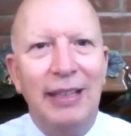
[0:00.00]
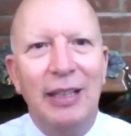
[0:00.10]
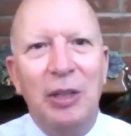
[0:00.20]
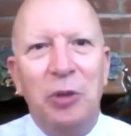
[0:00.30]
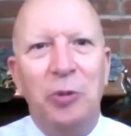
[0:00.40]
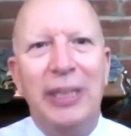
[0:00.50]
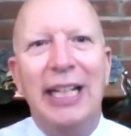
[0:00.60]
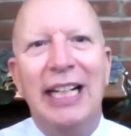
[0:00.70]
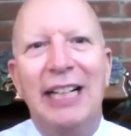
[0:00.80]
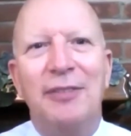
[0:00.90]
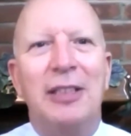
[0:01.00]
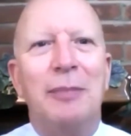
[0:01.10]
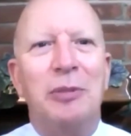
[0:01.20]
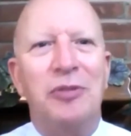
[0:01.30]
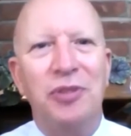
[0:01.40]
we have
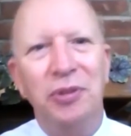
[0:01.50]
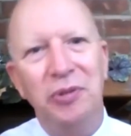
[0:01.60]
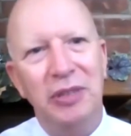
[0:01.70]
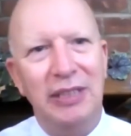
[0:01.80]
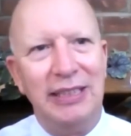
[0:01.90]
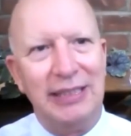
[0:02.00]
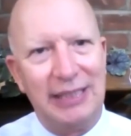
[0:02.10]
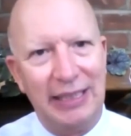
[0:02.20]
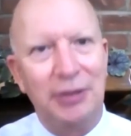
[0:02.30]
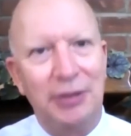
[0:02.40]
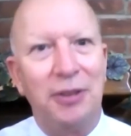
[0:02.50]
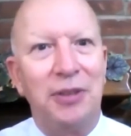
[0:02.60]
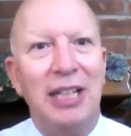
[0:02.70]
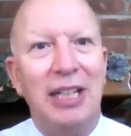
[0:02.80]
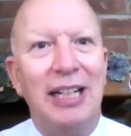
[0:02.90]
opportunities in our
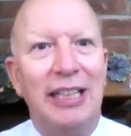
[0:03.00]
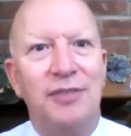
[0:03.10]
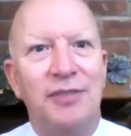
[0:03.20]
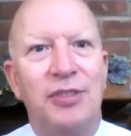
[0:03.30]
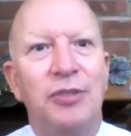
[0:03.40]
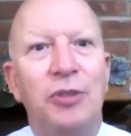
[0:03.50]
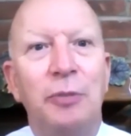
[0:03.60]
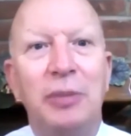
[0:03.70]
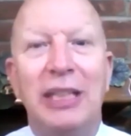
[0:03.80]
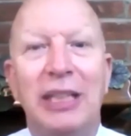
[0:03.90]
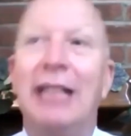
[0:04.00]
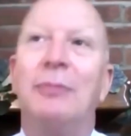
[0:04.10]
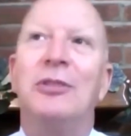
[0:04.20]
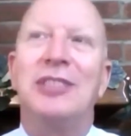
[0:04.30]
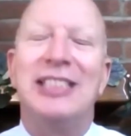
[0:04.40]
lives to be able
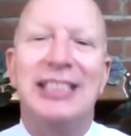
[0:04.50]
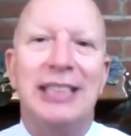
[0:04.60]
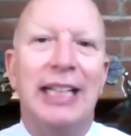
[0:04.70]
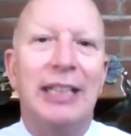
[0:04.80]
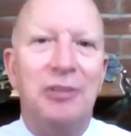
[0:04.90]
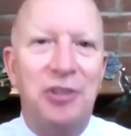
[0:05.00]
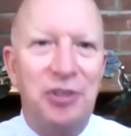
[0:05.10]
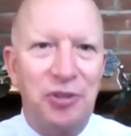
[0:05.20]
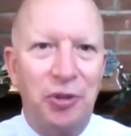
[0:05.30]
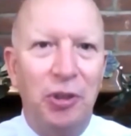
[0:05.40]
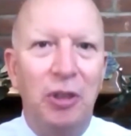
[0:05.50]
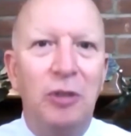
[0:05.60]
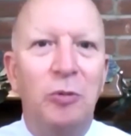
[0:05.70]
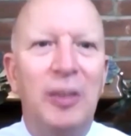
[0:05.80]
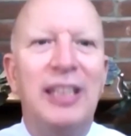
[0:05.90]
to stand strong
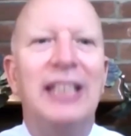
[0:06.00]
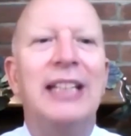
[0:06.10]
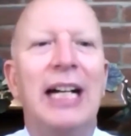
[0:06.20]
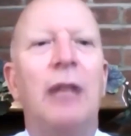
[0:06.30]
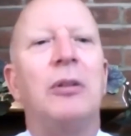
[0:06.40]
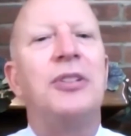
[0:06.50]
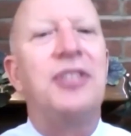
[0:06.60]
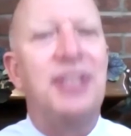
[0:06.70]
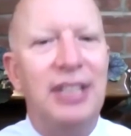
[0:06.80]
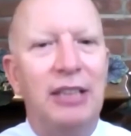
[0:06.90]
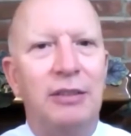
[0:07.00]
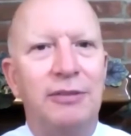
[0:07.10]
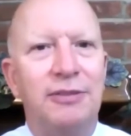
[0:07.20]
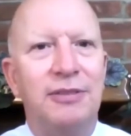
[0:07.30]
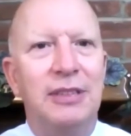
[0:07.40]
within ourself,
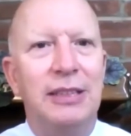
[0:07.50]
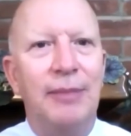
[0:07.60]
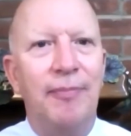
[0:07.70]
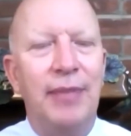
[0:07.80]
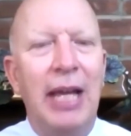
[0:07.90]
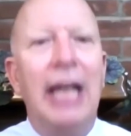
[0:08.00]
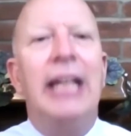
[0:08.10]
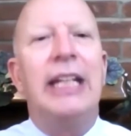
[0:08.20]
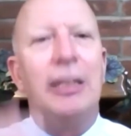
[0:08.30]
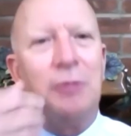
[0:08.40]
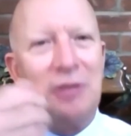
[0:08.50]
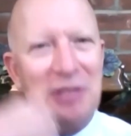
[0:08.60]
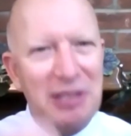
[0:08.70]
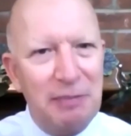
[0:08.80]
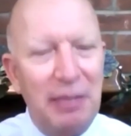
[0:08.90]

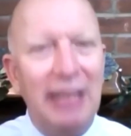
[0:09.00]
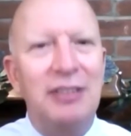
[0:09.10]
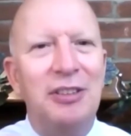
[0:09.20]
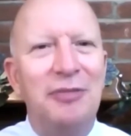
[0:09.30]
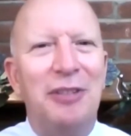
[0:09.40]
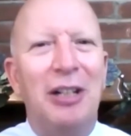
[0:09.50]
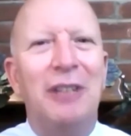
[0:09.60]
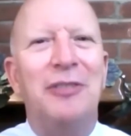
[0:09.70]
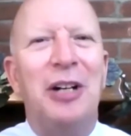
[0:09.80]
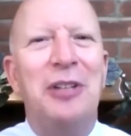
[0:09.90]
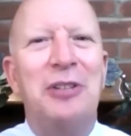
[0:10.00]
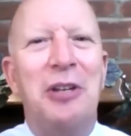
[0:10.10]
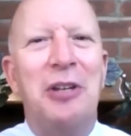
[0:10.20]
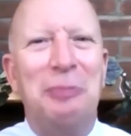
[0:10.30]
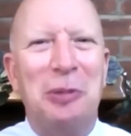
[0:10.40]
irrespective of another
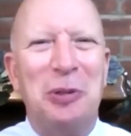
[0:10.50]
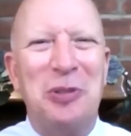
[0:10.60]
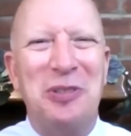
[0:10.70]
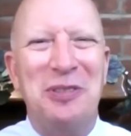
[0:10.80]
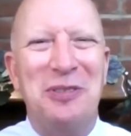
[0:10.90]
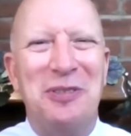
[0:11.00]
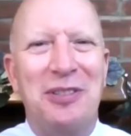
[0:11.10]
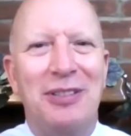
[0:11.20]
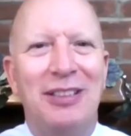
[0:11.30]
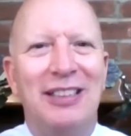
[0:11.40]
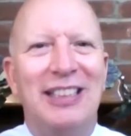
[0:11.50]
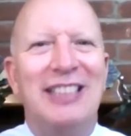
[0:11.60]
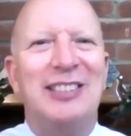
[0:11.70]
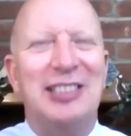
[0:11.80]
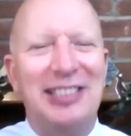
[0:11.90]
person's
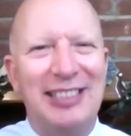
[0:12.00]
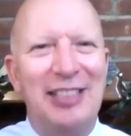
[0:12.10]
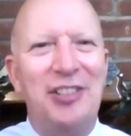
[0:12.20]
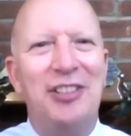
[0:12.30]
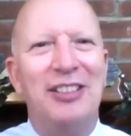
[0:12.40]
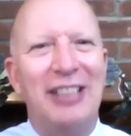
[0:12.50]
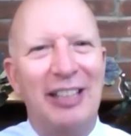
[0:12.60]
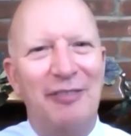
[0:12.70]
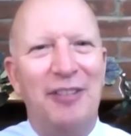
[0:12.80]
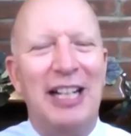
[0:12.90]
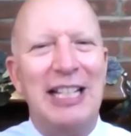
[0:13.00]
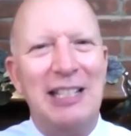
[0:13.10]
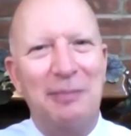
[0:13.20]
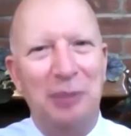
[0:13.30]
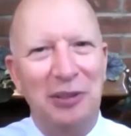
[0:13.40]
decision, advice,
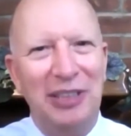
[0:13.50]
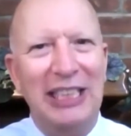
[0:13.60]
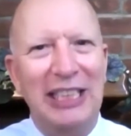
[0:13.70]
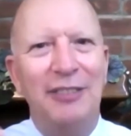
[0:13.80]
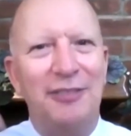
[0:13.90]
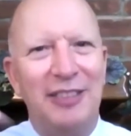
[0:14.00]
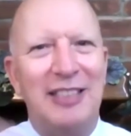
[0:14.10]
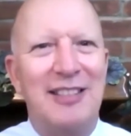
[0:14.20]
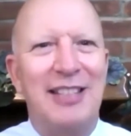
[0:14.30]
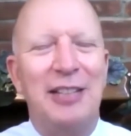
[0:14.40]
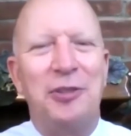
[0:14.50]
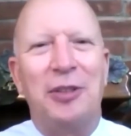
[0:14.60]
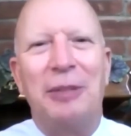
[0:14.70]
belief, etc.